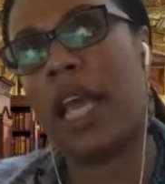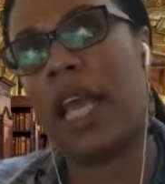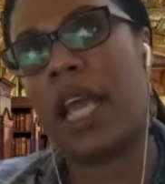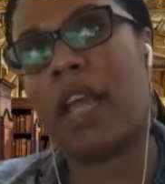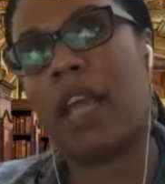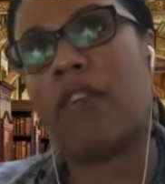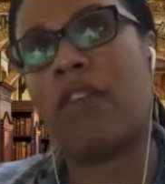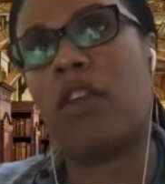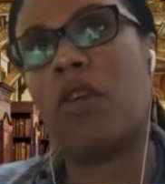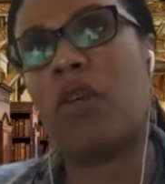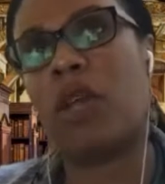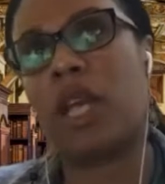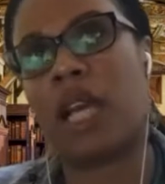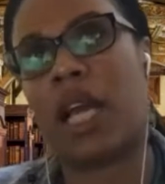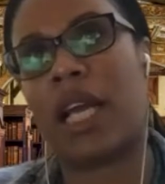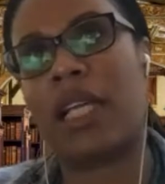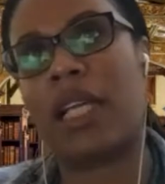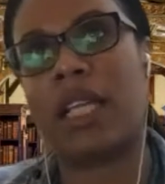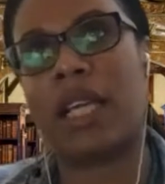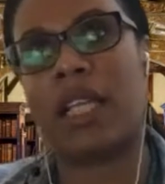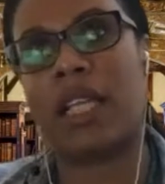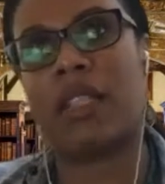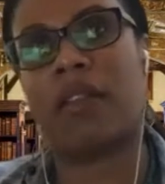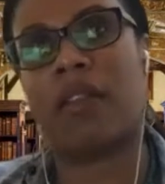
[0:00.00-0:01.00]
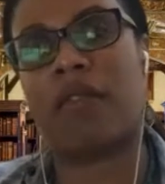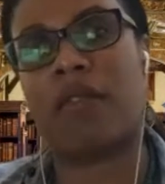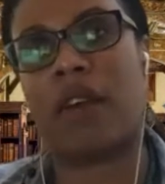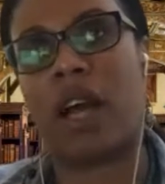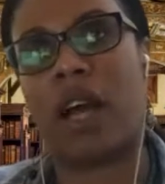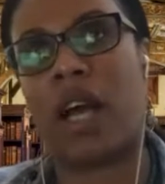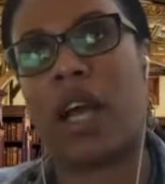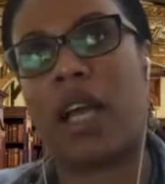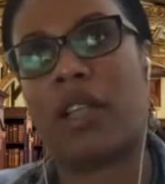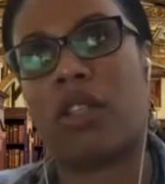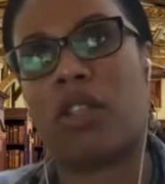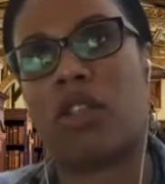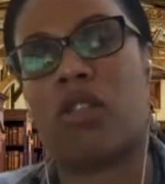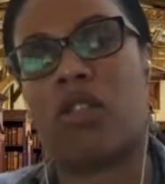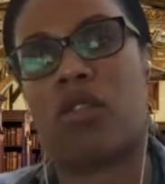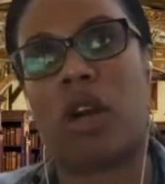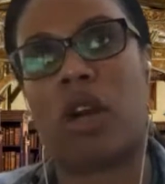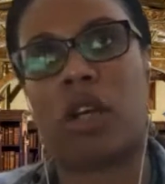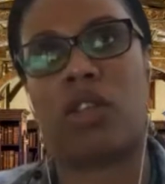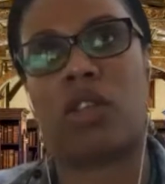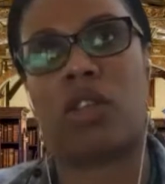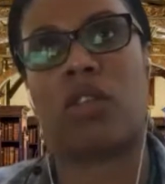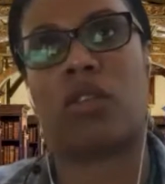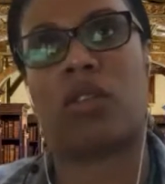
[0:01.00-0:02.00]
if you can identify a
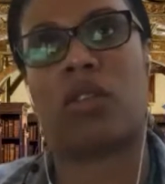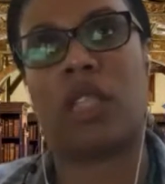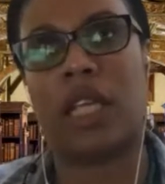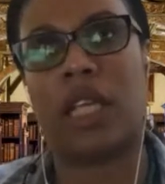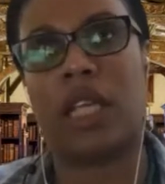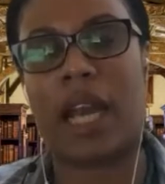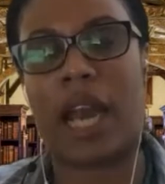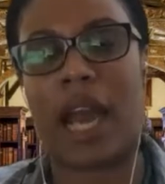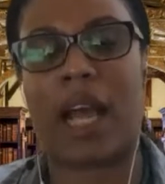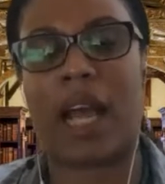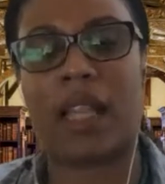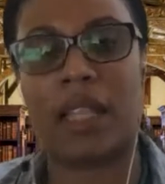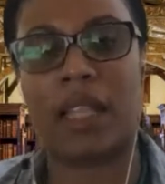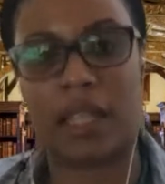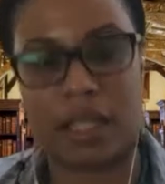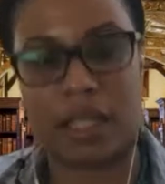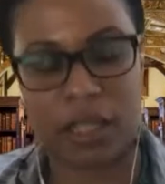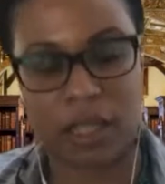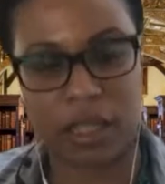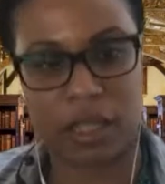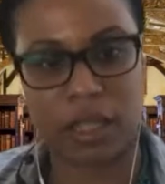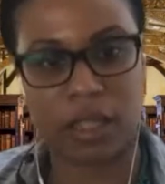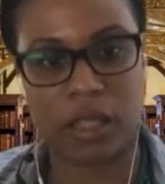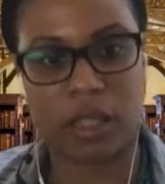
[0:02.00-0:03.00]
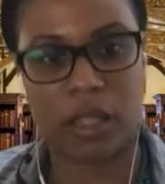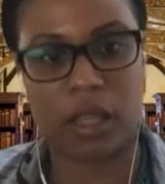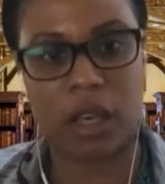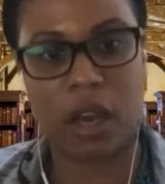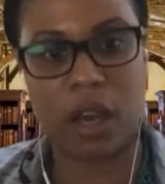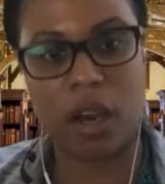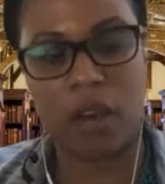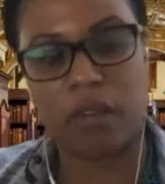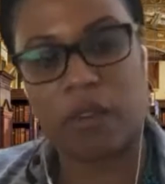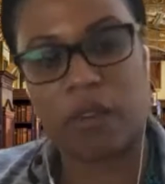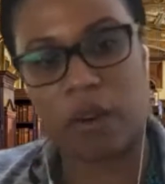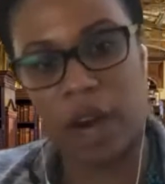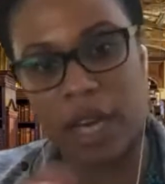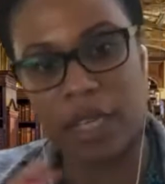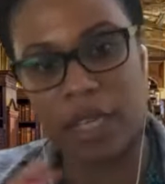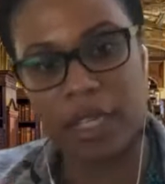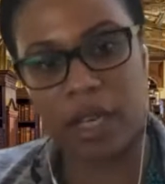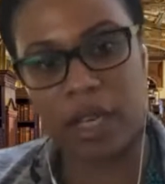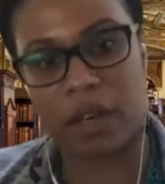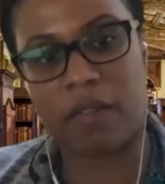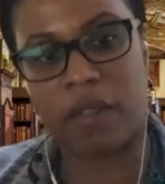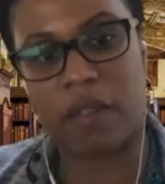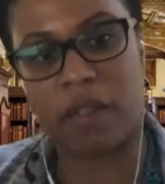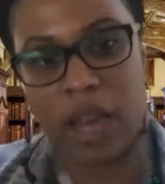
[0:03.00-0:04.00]
structural analysis for
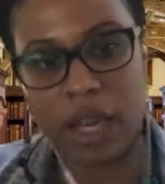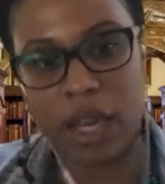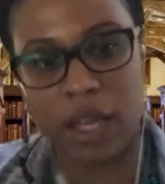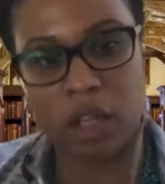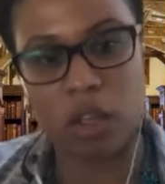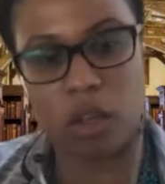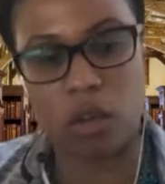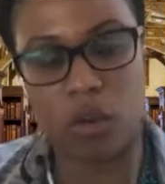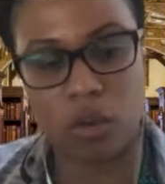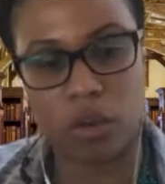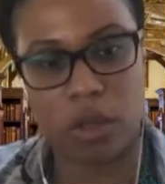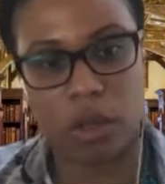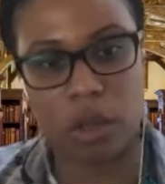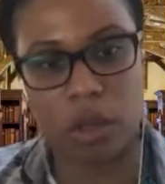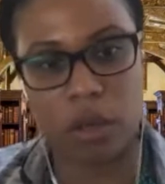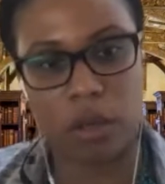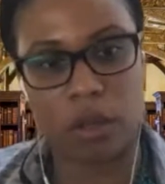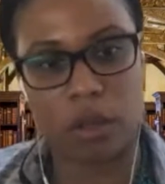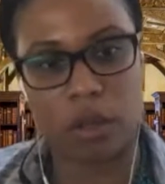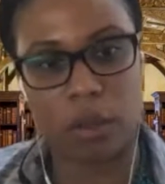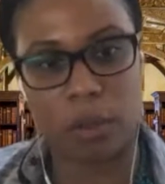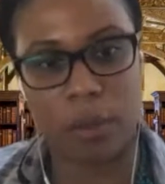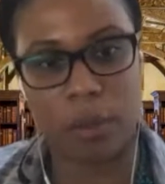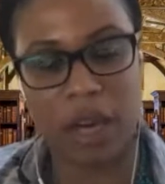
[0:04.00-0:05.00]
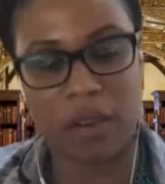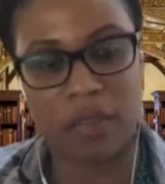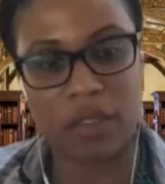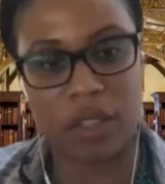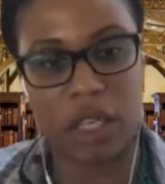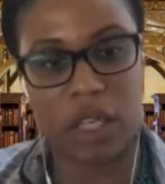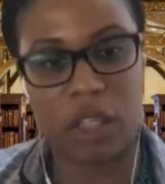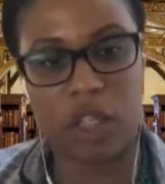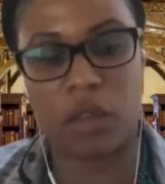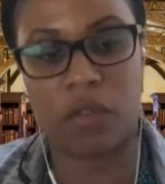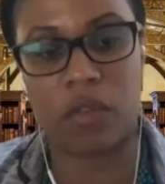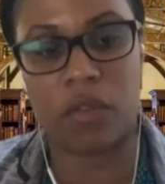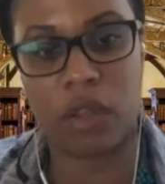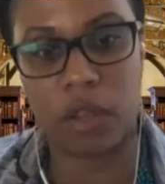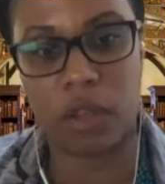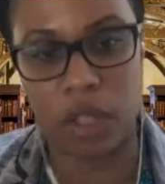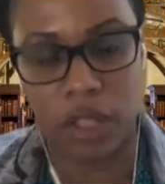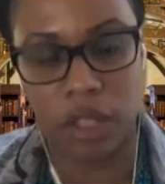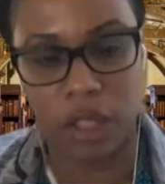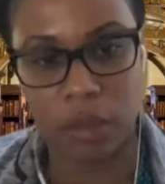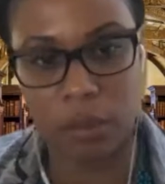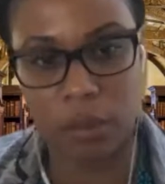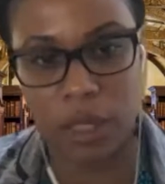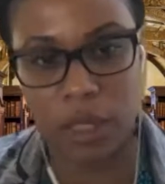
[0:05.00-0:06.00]
identifying the manifestation of your
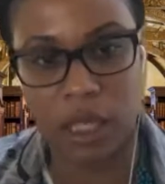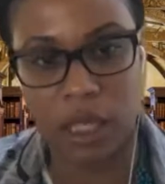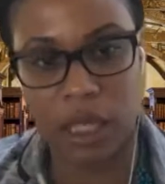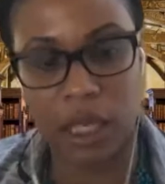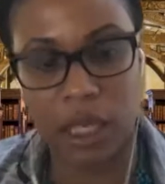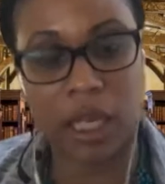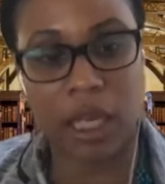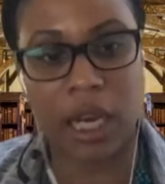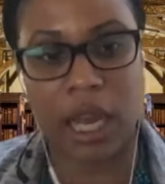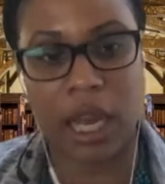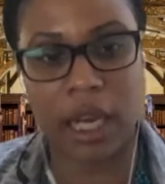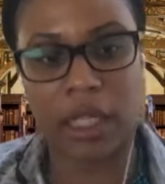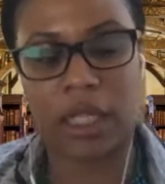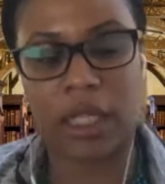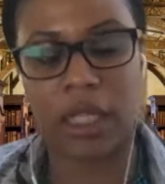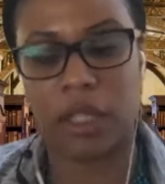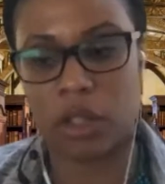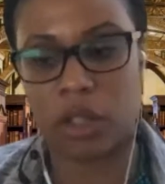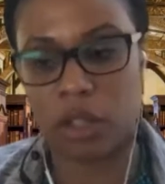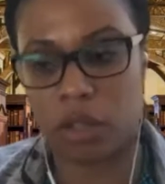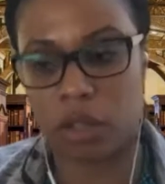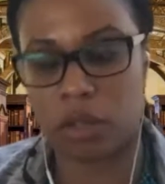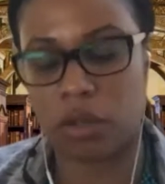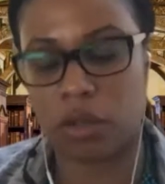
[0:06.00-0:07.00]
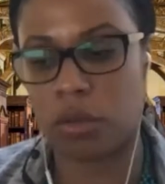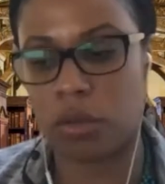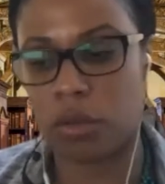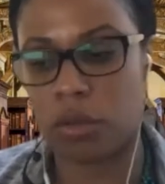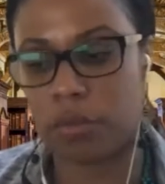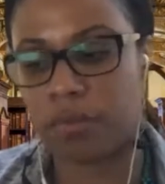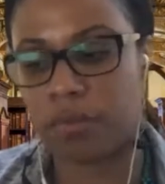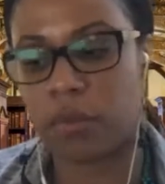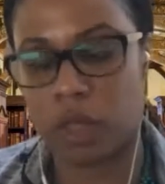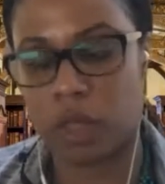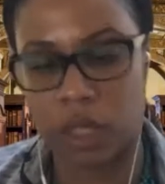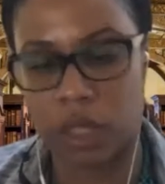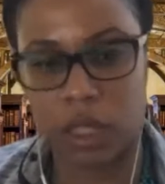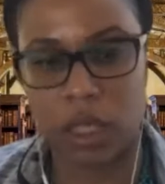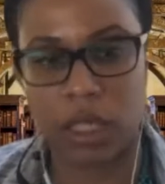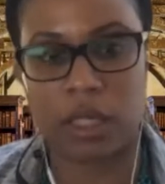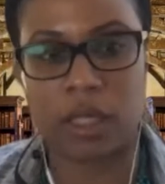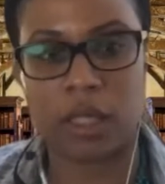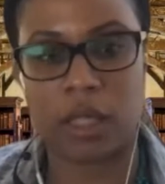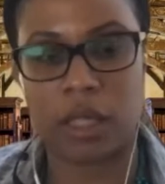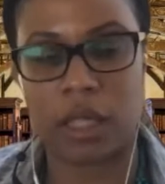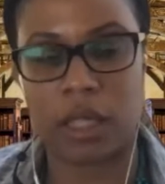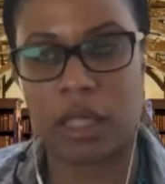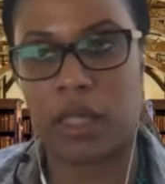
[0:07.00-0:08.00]
disability connected to
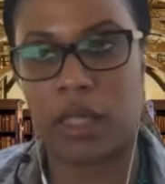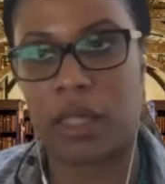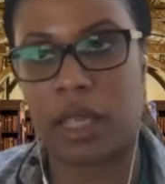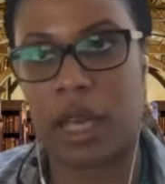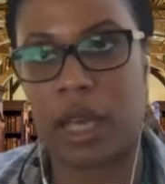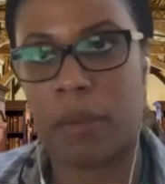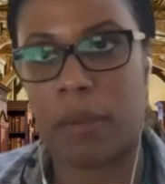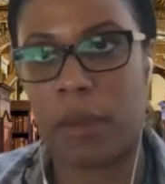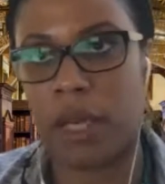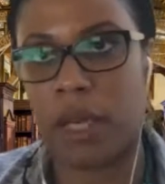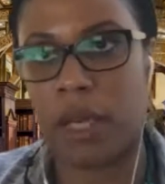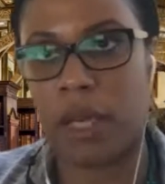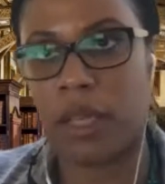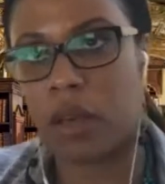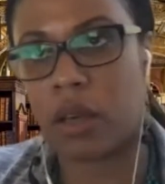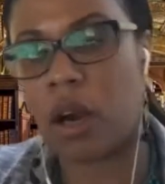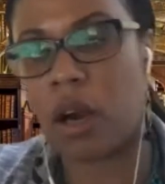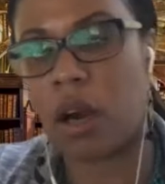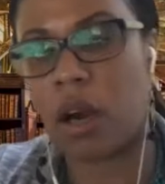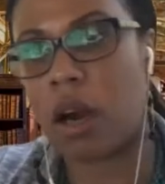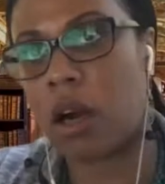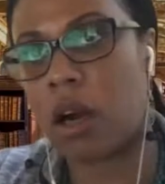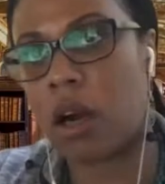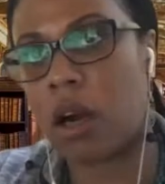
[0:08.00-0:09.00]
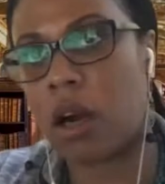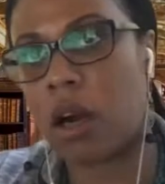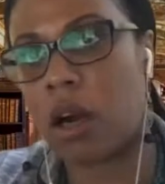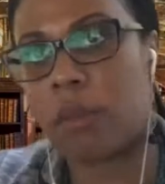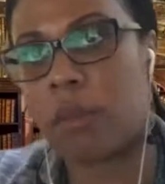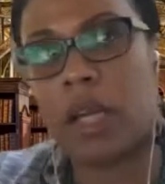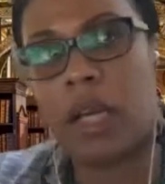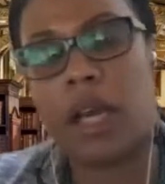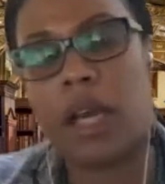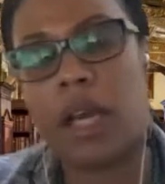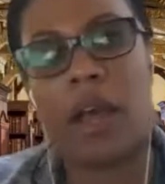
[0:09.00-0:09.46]
this state-based harm,